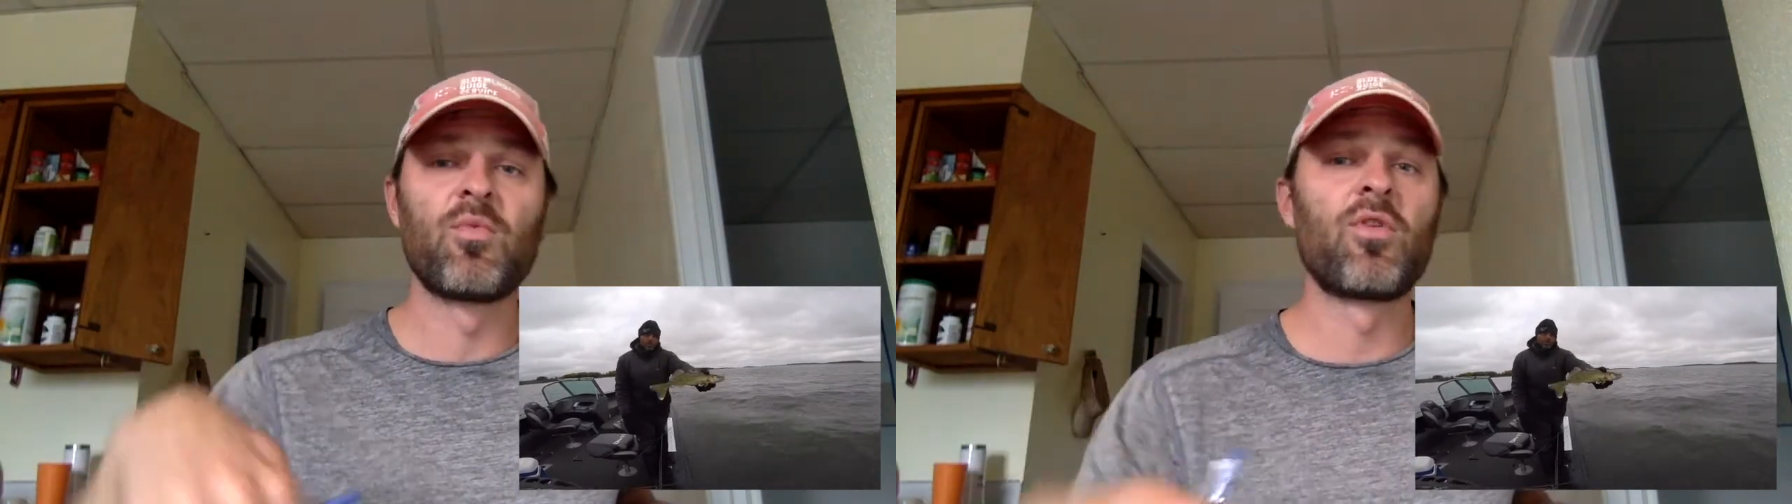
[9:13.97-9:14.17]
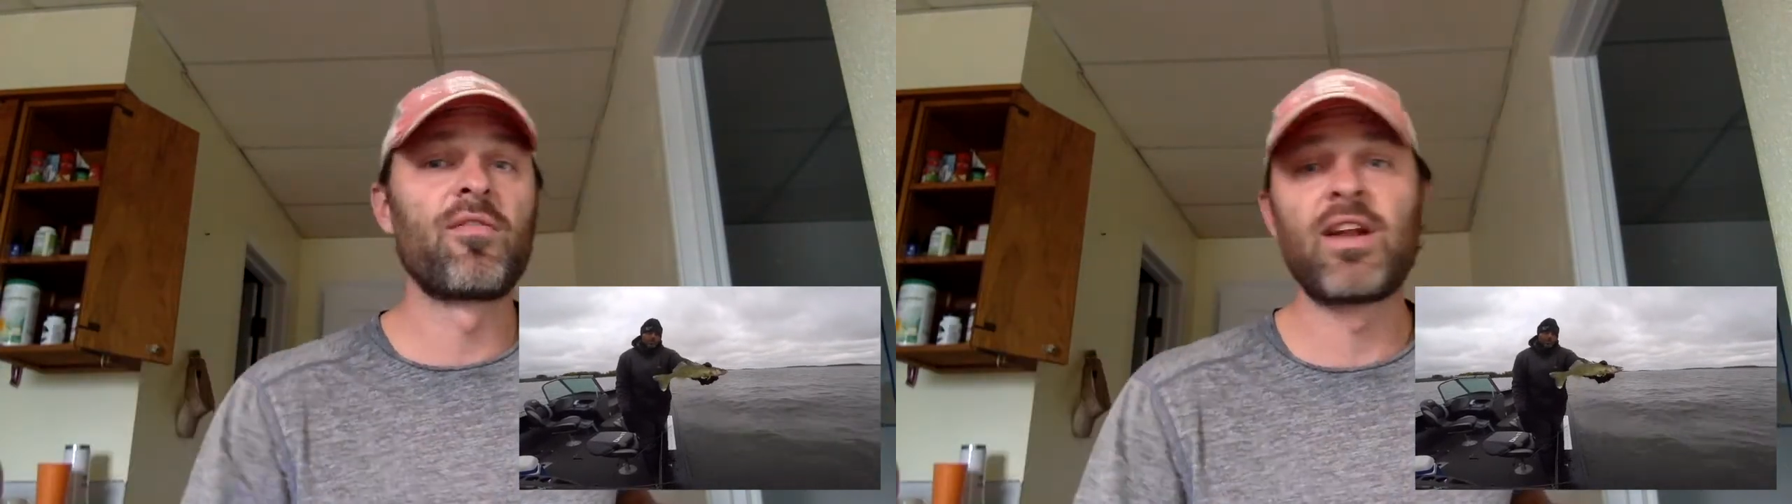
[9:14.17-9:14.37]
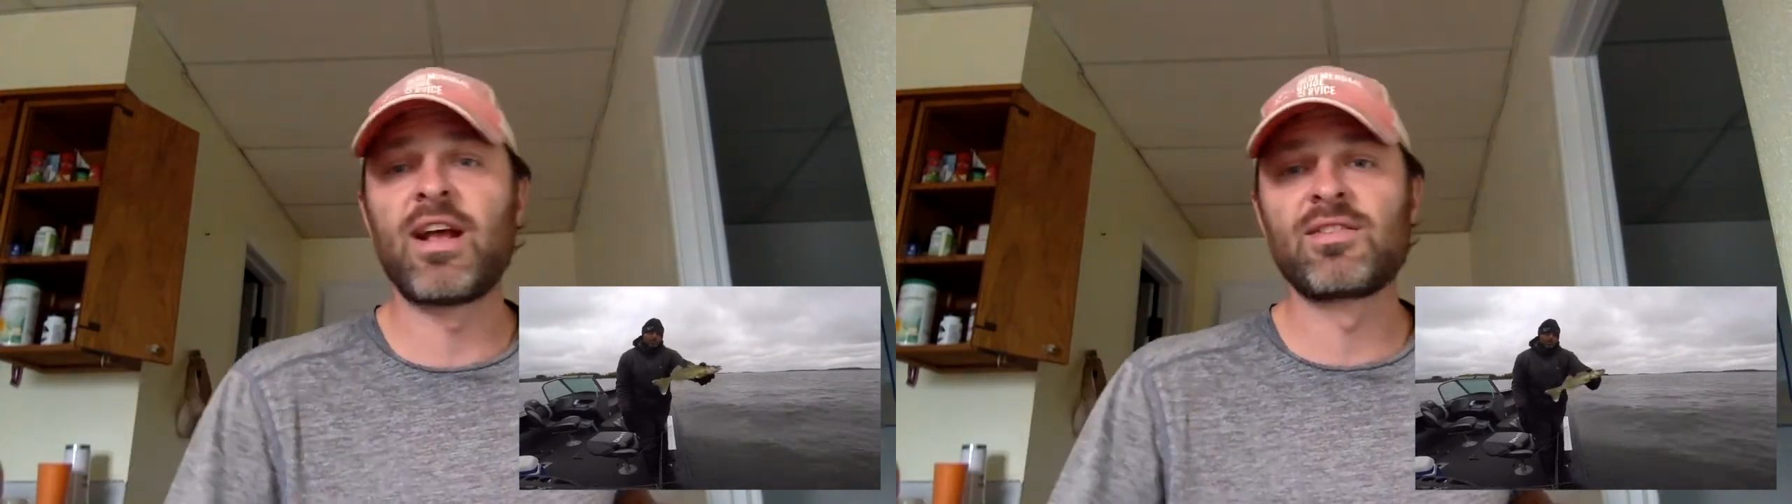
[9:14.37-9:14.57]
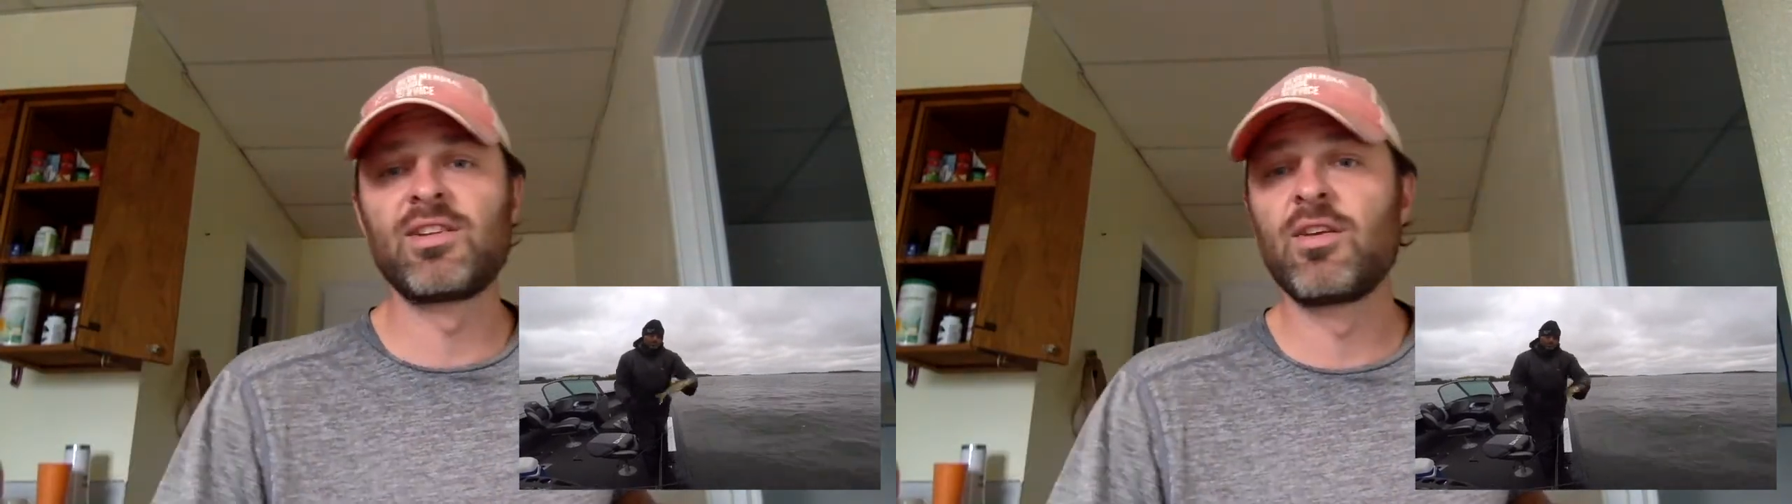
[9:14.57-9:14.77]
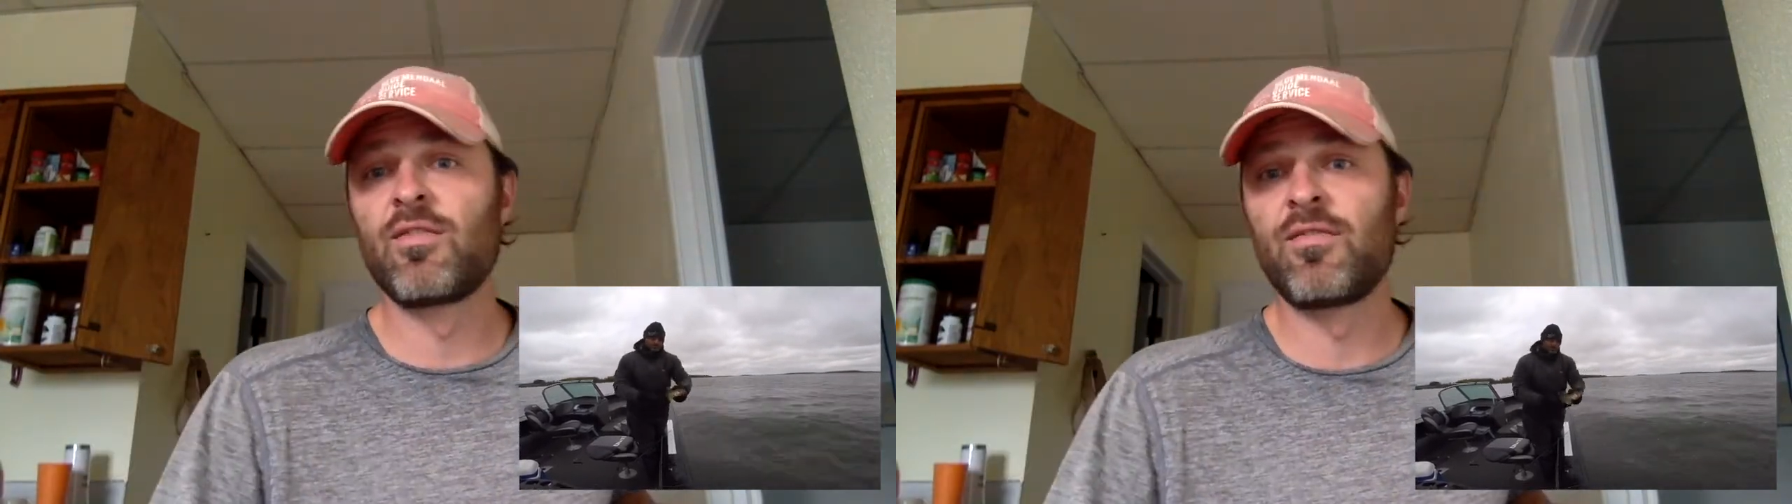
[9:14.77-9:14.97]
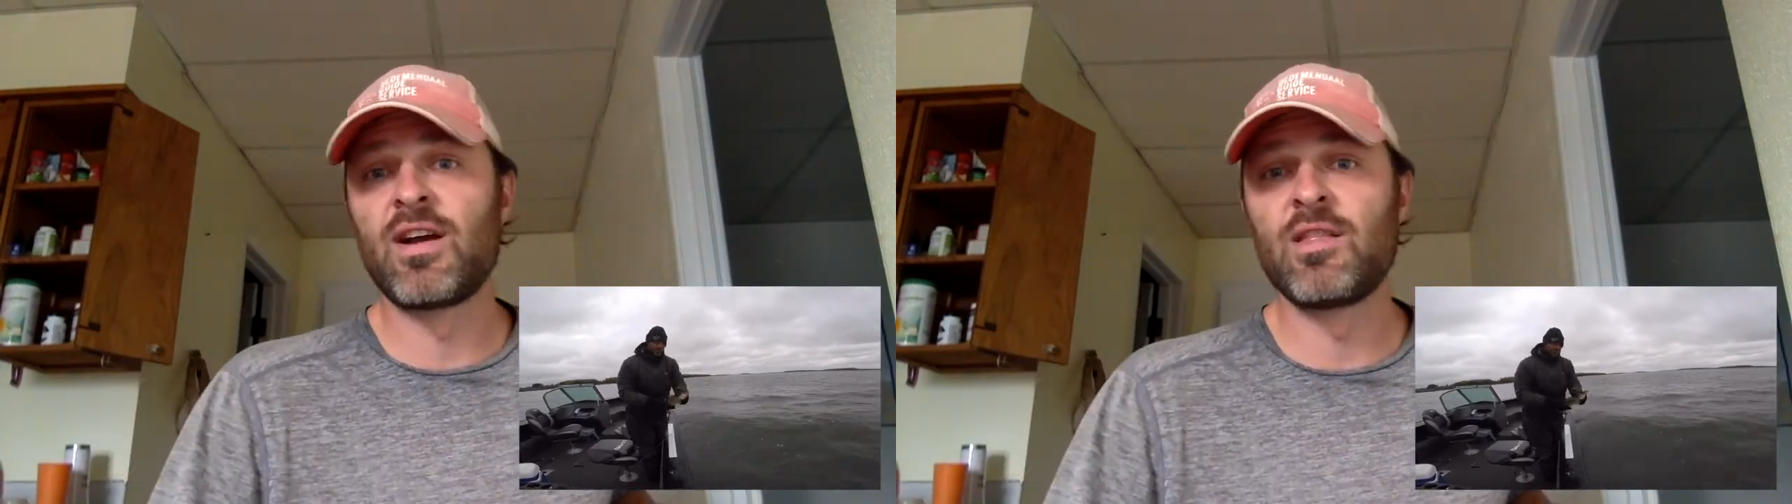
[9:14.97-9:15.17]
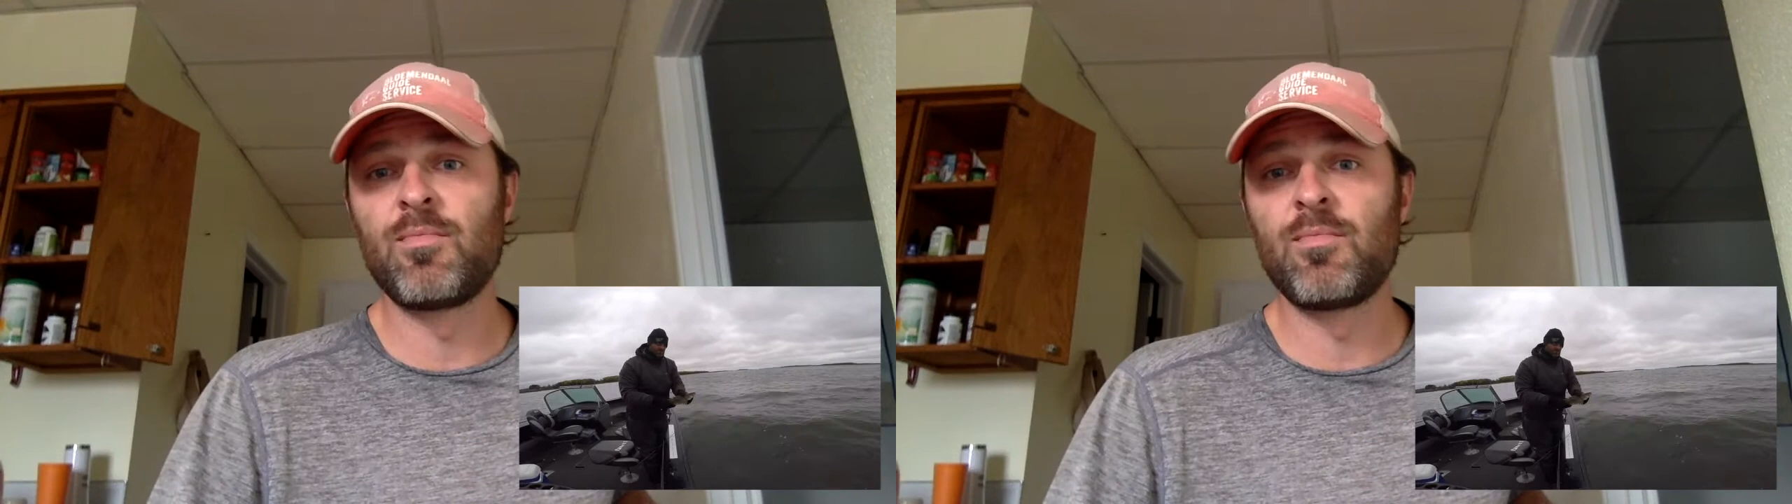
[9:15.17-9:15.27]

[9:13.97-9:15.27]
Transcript: wherever it has to go to find the